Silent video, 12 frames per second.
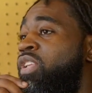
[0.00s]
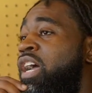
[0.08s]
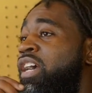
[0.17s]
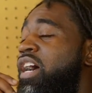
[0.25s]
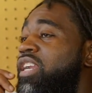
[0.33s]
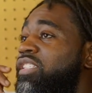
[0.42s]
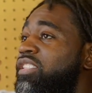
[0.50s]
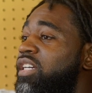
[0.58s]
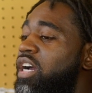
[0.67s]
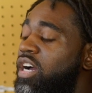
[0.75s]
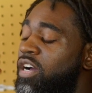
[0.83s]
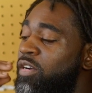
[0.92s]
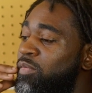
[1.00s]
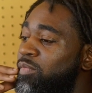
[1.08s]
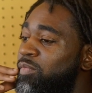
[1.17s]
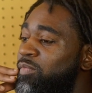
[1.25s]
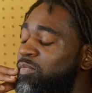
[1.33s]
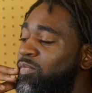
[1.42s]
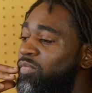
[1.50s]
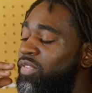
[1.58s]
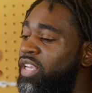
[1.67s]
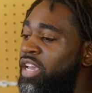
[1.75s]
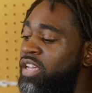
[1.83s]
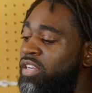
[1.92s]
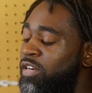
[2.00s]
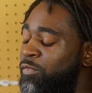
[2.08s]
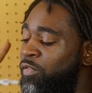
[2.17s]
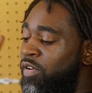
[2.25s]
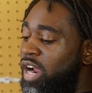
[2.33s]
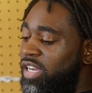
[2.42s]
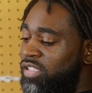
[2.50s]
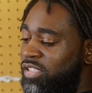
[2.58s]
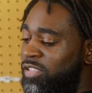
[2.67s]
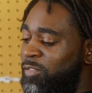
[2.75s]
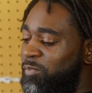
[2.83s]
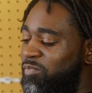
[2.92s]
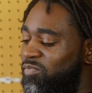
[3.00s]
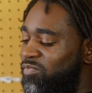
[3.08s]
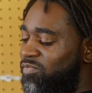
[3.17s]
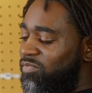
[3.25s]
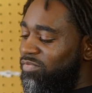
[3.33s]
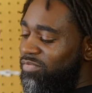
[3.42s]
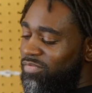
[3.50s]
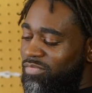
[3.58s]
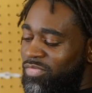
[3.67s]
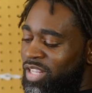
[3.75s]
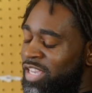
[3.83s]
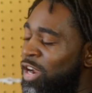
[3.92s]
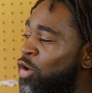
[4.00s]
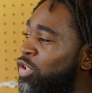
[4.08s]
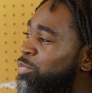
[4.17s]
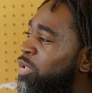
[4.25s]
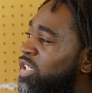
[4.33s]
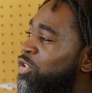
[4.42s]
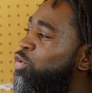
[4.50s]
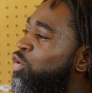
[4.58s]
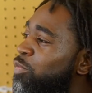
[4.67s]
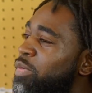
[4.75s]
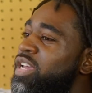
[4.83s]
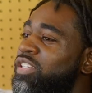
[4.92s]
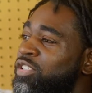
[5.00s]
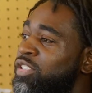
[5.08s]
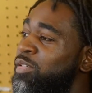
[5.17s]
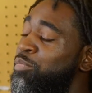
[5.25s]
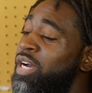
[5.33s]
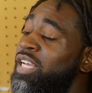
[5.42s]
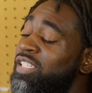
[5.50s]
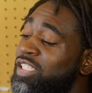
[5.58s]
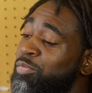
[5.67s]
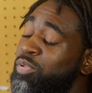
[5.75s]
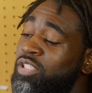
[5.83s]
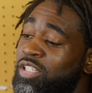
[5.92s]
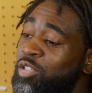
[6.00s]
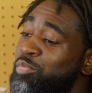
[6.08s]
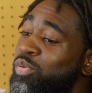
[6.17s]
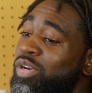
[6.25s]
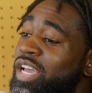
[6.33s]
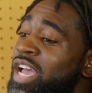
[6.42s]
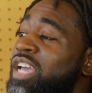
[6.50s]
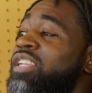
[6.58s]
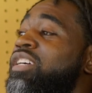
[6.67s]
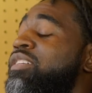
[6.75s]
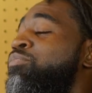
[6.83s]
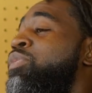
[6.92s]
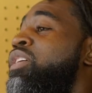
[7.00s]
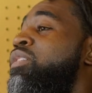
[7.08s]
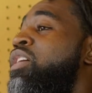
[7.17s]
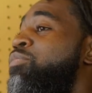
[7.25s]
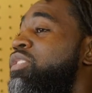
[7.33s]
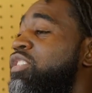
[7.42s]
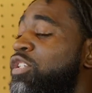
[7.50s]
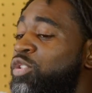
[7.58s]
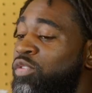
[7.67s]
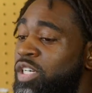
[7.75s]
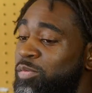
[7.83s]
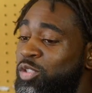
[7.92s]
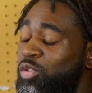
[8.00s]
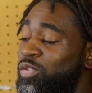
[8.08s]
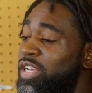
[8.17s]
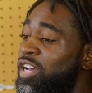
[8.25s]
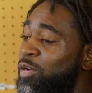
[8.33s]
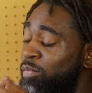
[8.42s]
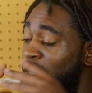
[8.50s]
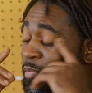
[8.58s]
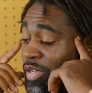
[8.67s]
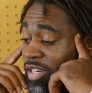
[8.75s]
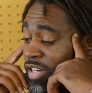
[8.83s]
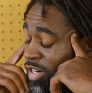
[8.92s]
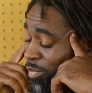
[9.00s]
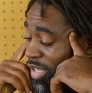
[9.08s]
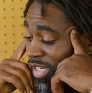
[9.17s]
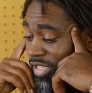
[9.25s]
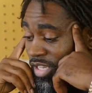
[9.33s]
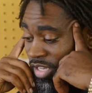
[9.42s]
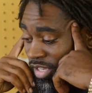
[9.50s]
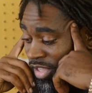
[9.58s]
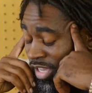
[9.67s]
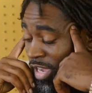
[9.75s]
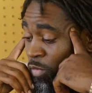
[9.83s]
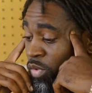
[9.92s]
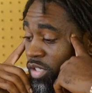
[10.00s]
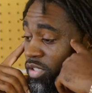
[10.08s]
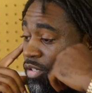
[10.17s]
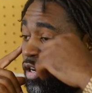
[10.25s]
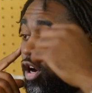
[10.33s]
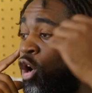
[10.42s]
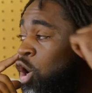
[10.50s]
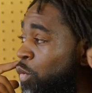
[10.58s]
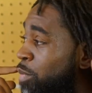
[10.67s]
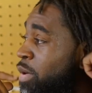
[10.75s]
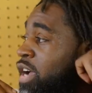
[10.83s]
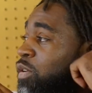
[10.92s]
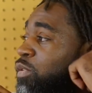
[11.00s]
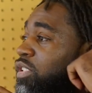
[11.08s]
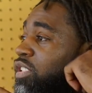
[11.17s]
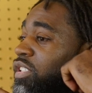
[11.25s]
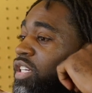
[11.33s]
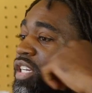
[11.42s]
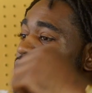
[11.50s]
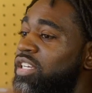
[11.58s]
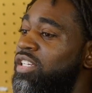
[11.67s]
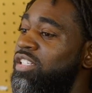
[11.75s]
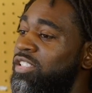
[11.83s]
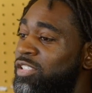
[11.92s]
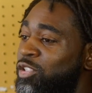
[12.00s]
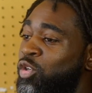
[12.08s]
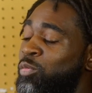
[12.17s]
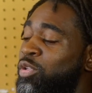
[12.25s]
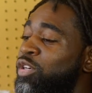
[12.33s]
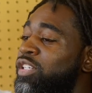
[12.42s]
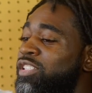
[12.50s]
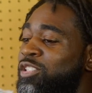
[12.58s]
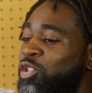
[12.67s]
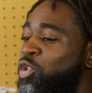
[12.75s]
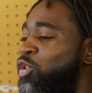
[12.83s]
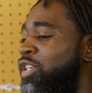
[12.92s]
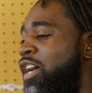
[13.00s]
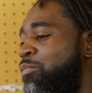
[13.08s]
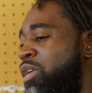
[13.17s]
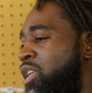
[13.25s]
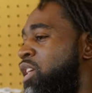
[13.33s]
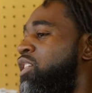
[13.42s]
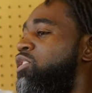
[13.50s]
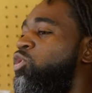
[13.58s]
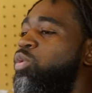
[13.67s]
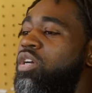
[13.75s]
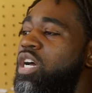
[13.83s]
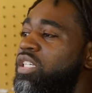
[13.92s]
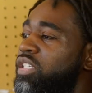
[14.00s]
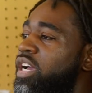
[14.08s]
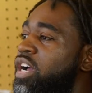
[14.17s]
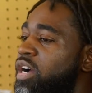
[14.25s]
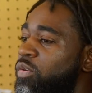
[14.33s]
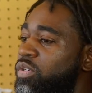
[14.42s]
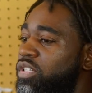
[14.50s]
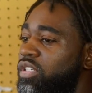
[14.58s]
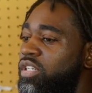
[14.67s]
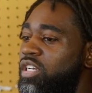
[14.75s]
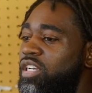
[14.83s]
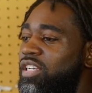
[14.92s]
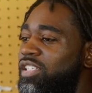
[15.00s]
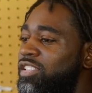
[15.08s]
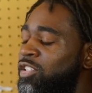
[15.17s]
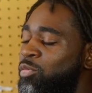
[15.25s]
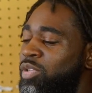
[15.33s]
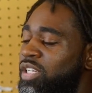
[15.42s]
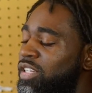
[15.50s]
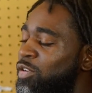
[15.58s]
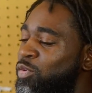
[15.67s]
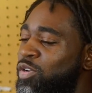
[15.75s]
I got a job at uh, Verizon, and I always been a store manager. But at this particular point, I had to become a sales rep. So now I'm, I'm in there. I'm like, dang, like I went all the way backwards. So I'm 30 years old now. I'm making like 12 dollars an hour so I'm like, that